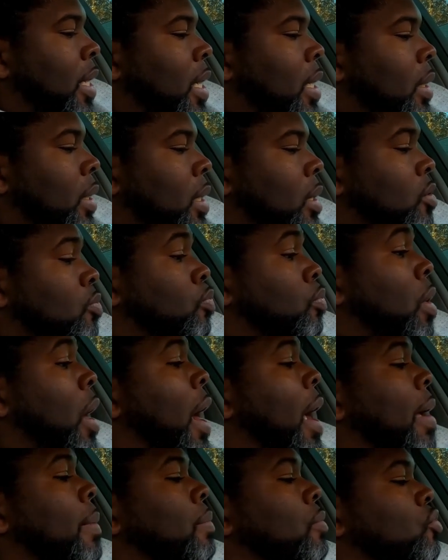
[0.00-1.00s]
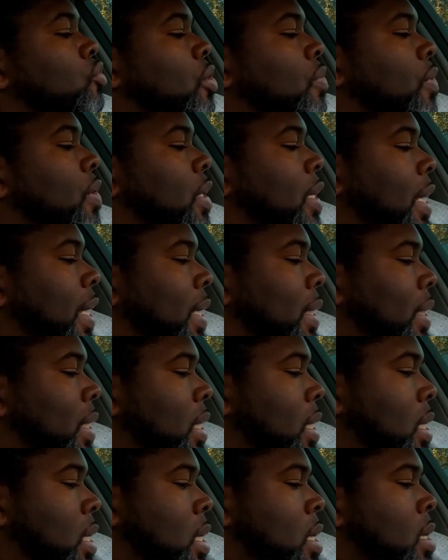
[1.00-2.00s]
Driven
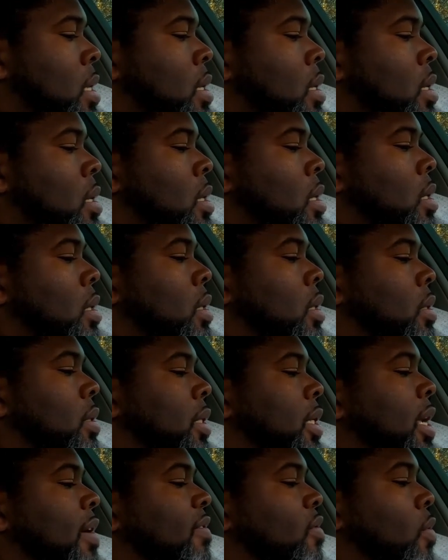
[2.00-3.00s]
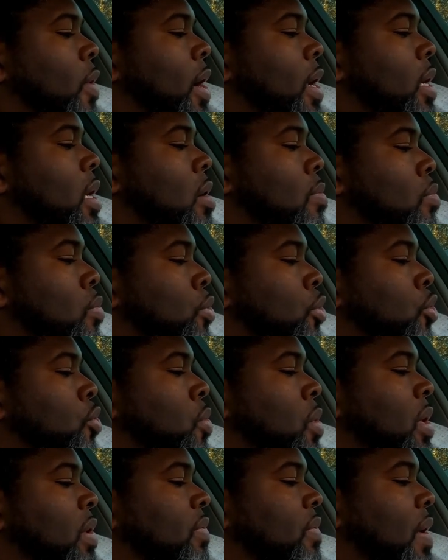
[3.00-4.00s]
Daily. As giveaway number
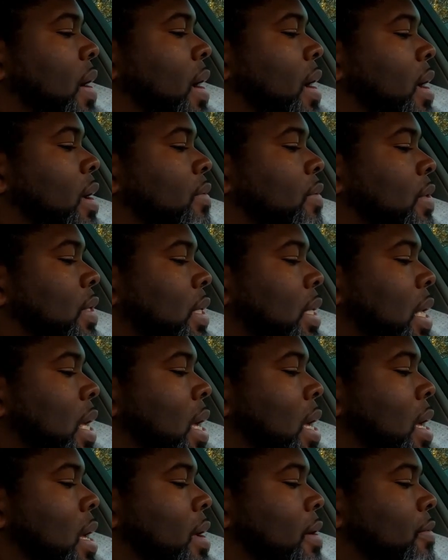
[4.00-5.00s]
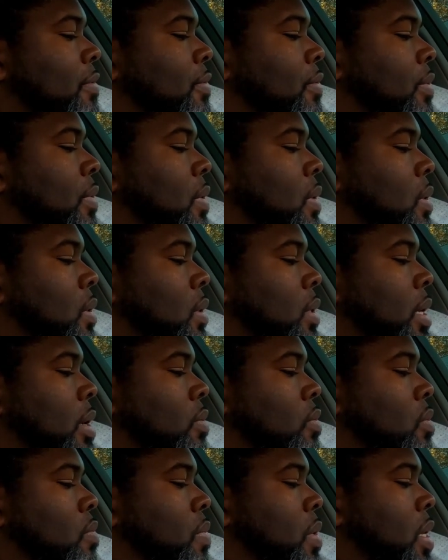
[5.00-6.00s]
25 is alive.
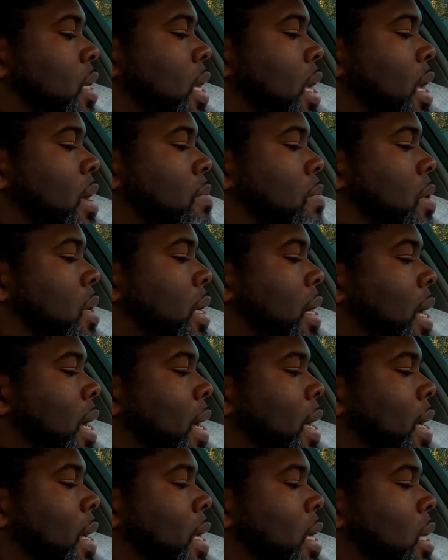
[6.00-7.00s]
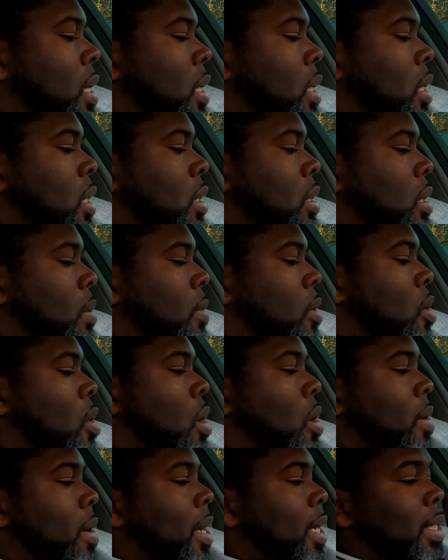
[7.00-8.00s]
That will be a Bug-Eye
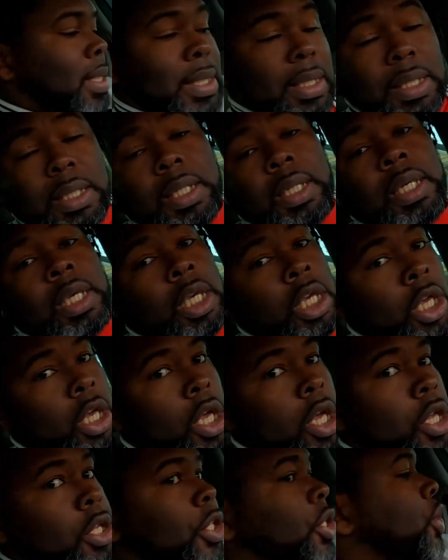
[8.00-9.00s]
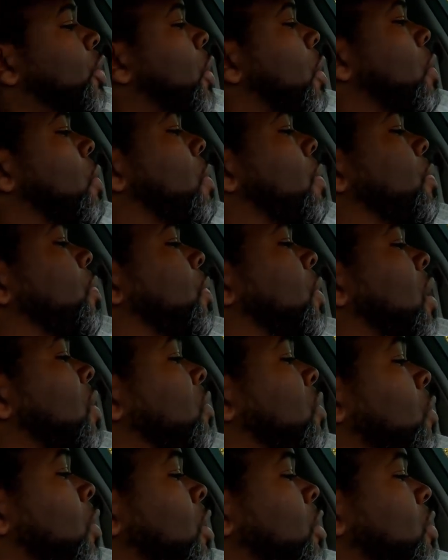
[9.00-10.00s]
WRX. So
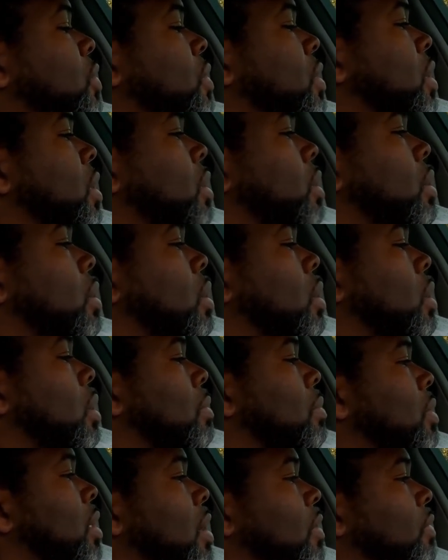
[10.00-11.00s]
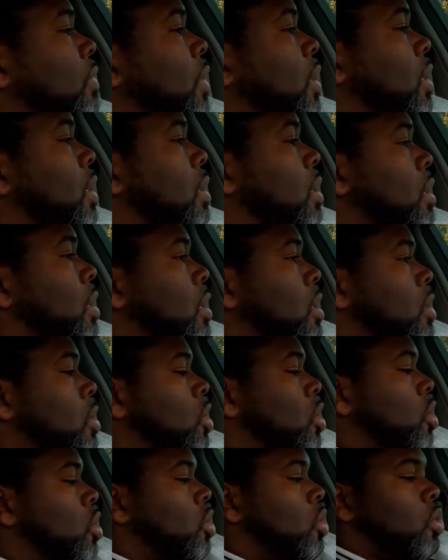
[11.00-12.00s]
if you're interested, definitely
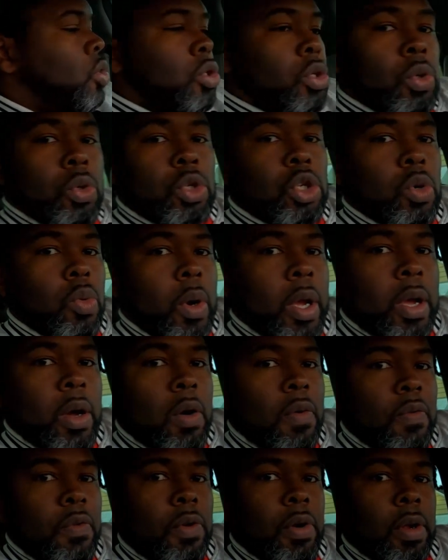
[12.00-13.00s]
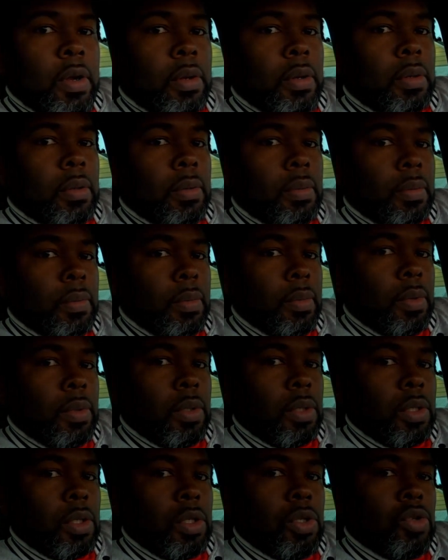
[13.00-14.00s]
scoot your way over and
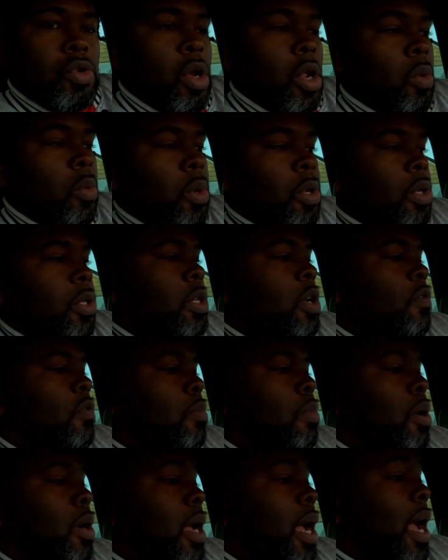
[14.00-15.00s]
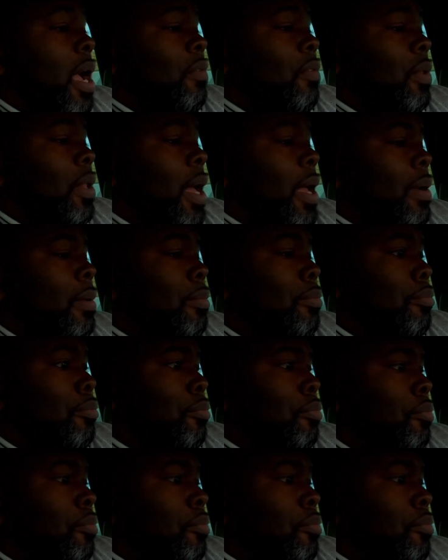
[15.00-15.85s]
try to win yourself a Bug-Eye if you like them.